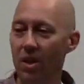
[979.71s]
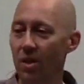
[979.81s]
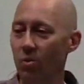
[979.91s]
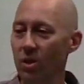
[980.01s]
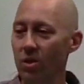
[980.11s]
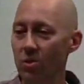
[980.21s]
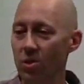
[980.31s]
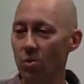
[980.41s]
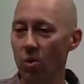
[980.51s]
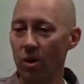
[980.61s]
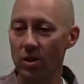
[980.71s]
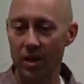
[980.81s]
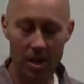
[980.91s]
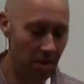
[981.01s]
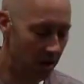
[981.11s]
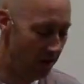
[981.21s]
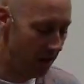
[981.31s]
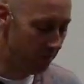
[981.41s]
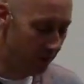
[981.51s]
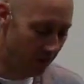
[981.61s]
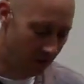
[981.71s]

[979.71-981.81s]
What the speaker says: we use the words that come out of that book.